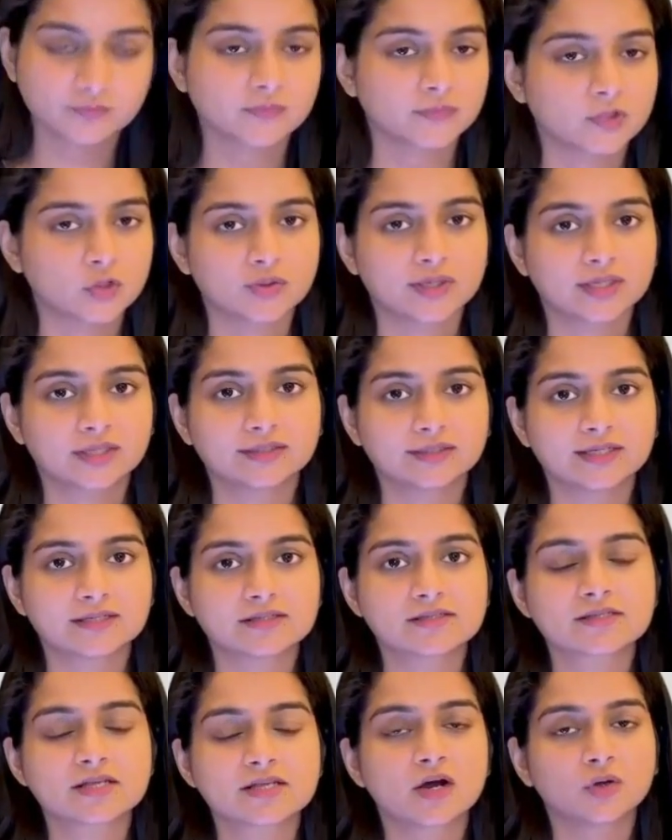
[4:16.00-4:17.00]
Okay,
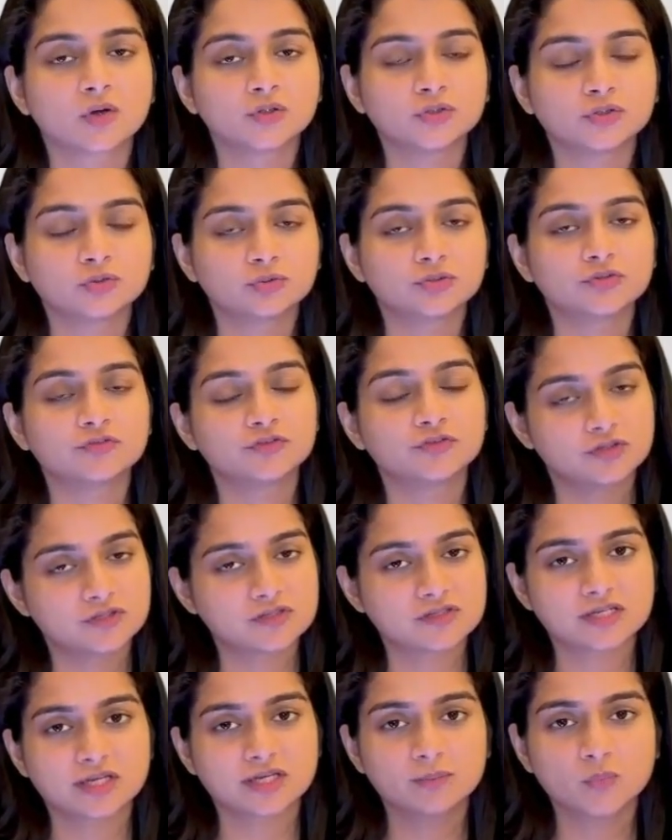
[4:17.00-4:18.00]
that's how you do the first
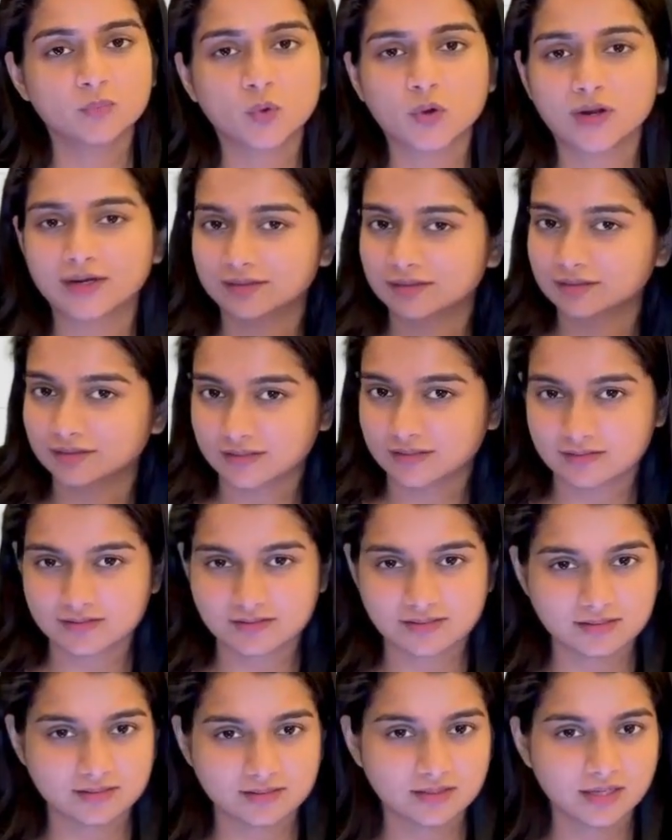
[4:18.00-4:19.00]
step. Quite an
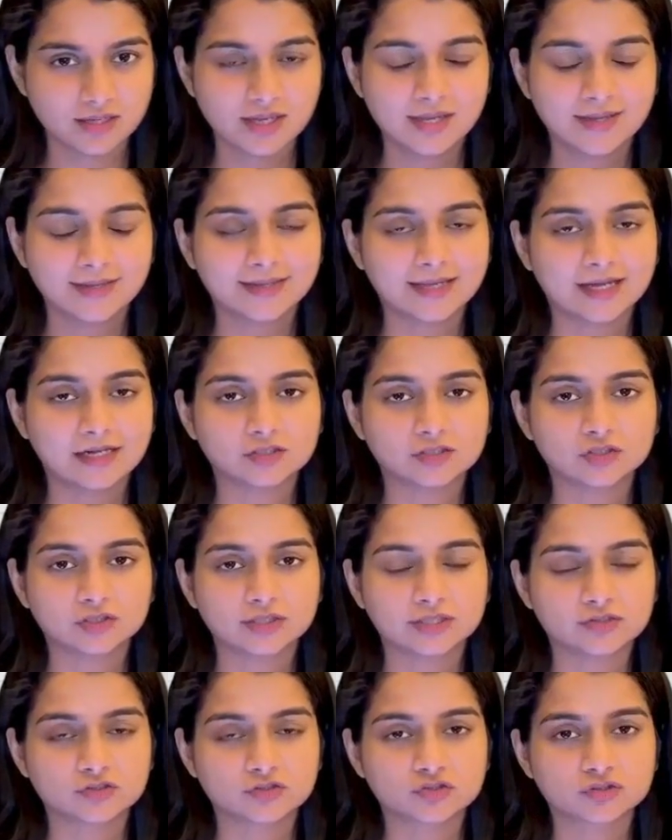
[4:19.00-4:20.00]
easy
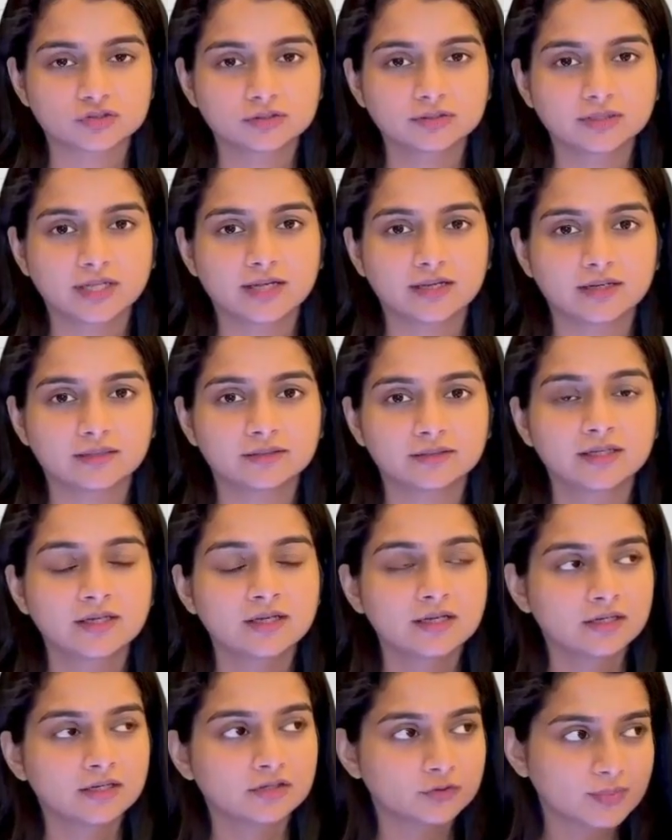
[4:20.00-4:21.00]
calculation. And
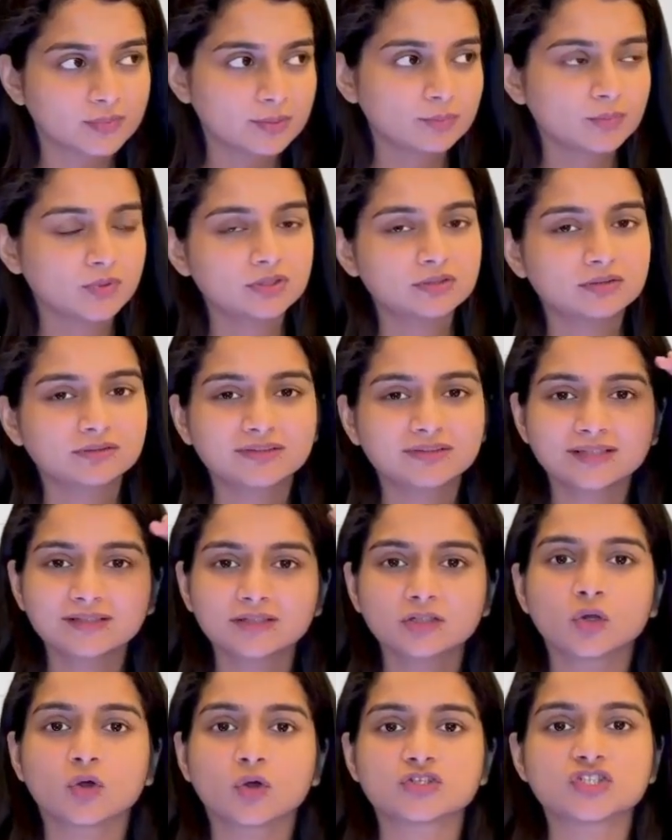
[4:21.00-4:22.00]
remember, think
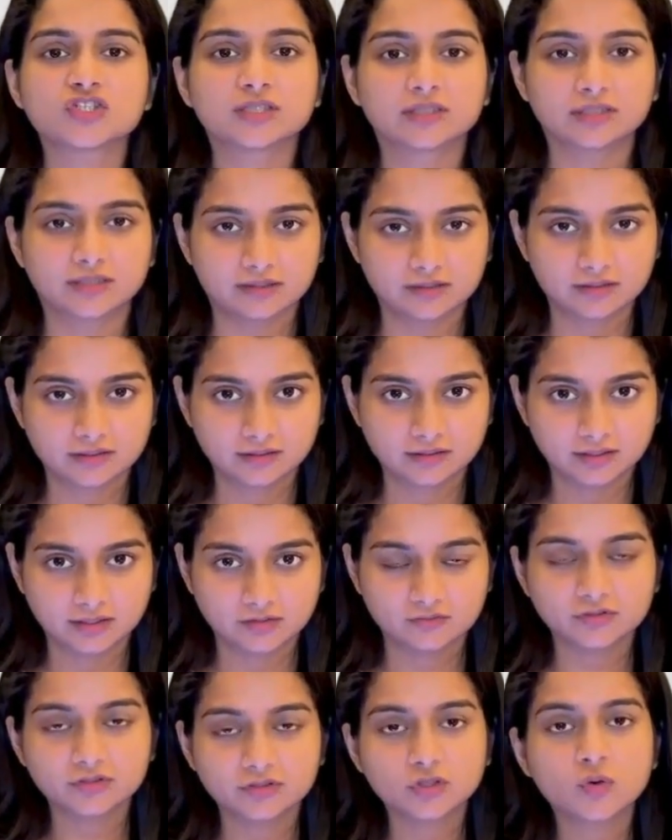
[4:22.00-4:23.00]
logically.
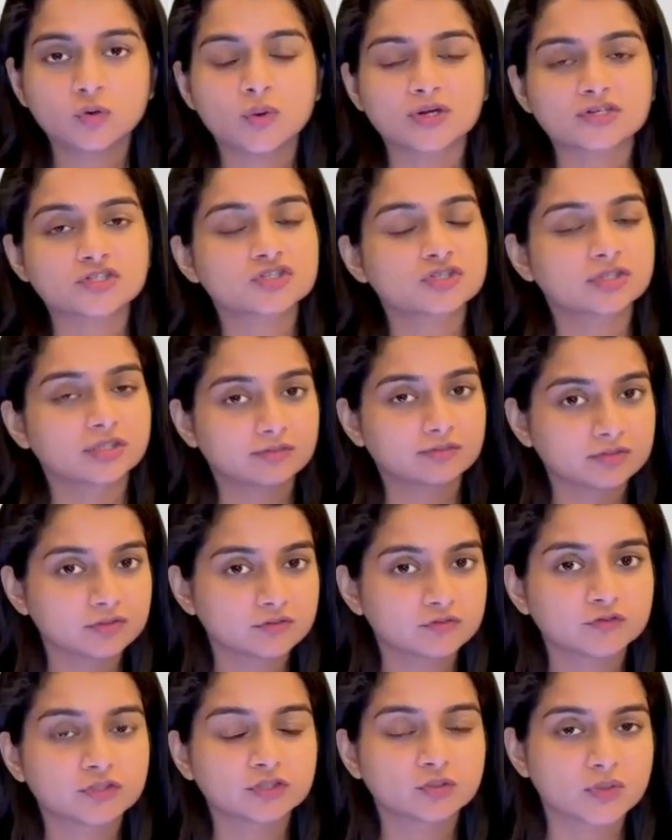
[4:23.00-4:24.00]
Even if the
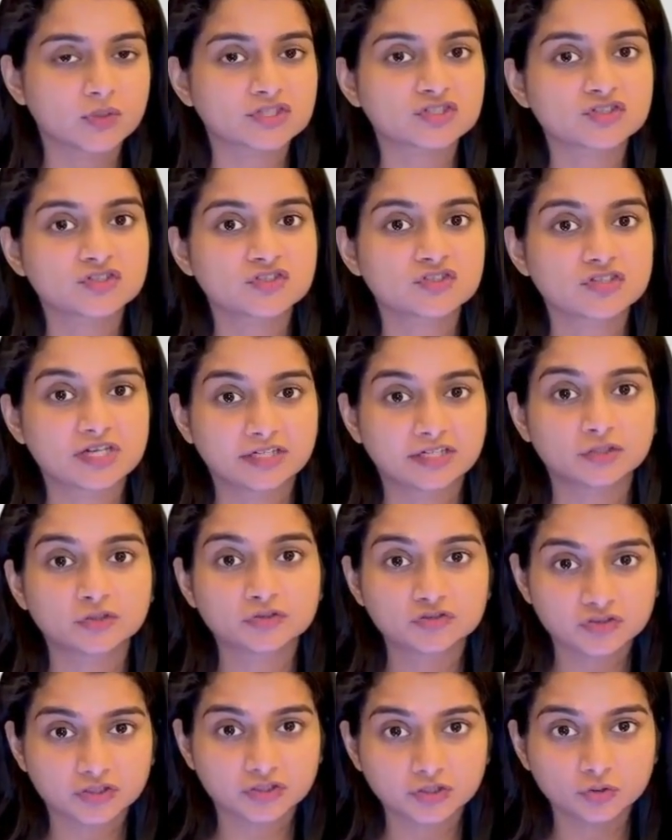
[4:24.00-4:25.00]
question is trying to
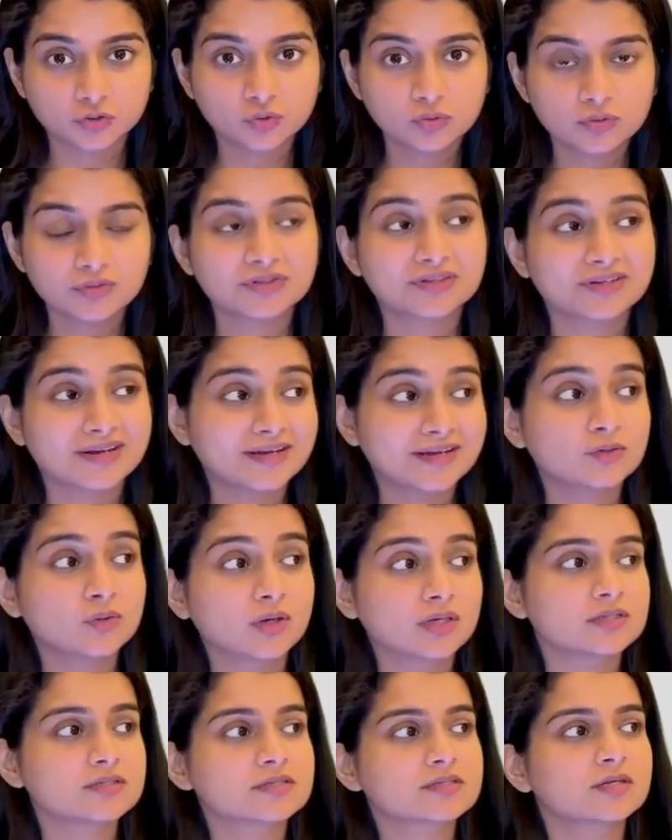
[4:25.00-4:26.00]
trick you, try to
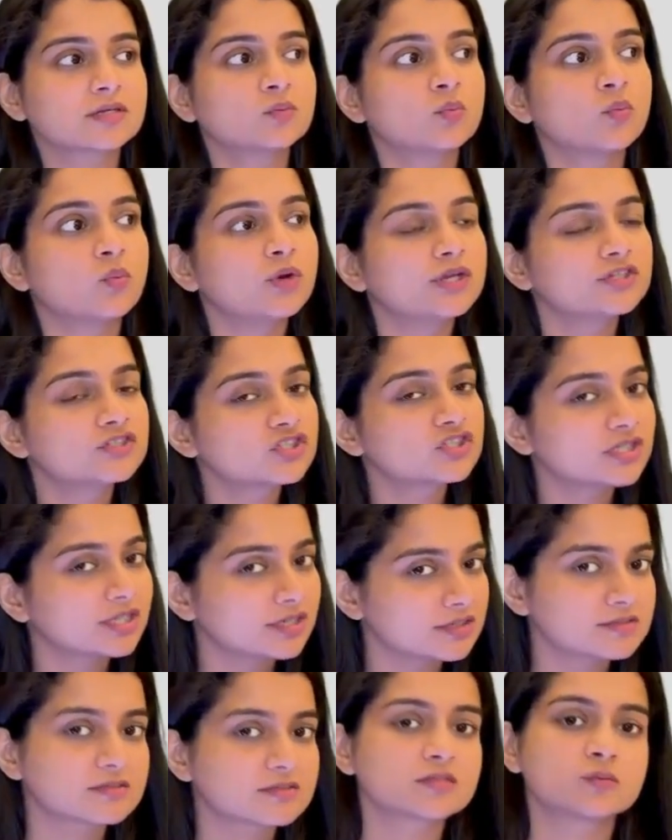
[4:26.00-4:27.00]
understand which
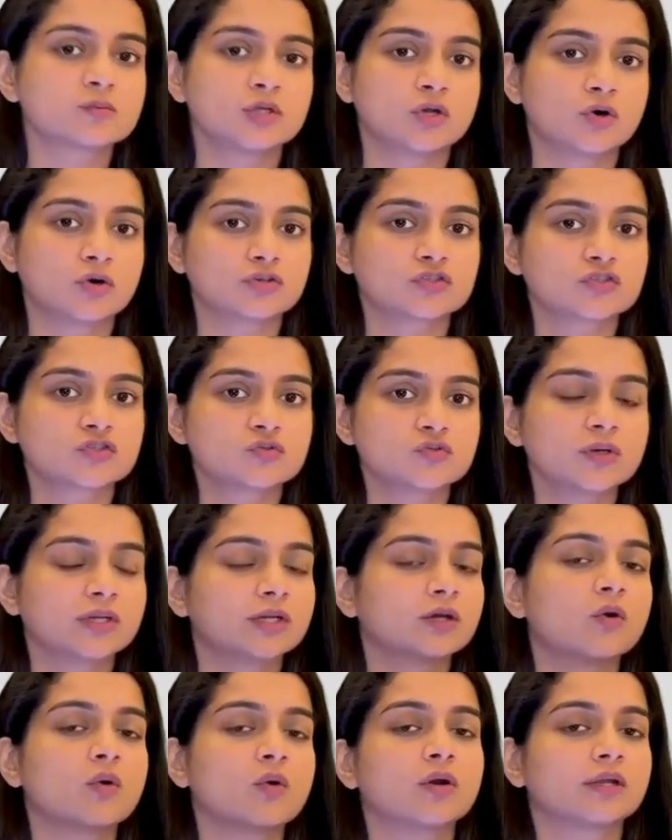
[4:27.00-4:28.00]
case this belongs to and
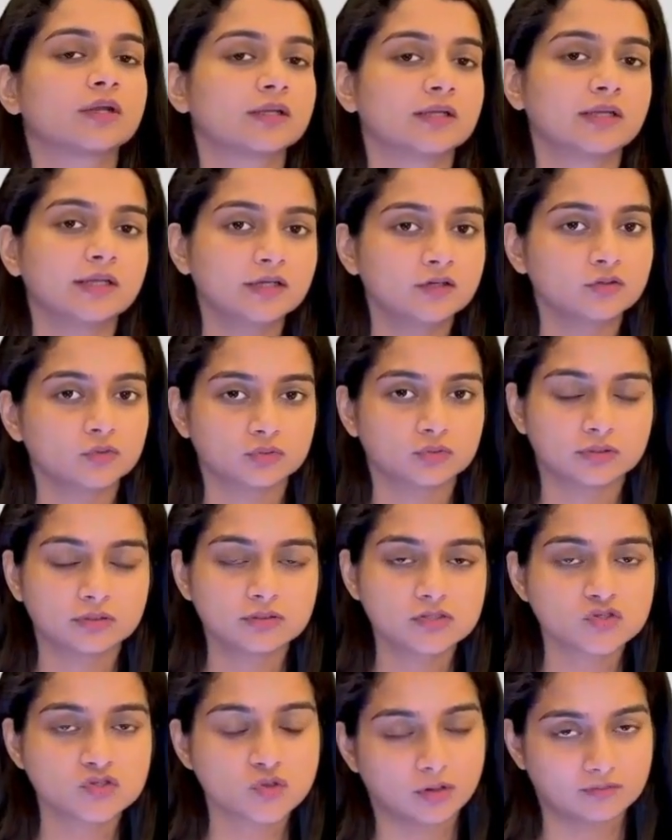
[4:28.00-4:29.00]
accordingly do the
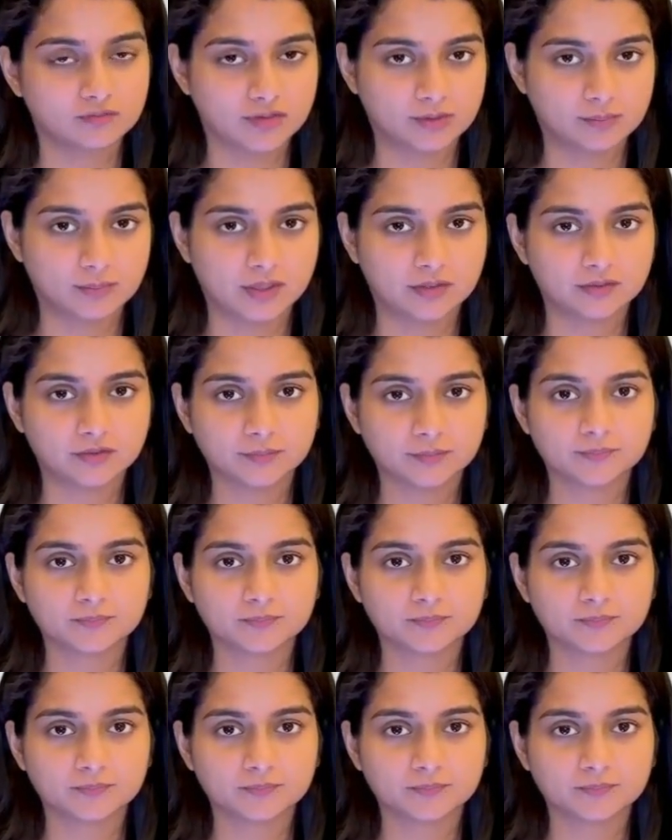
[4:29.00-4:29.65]
solving part.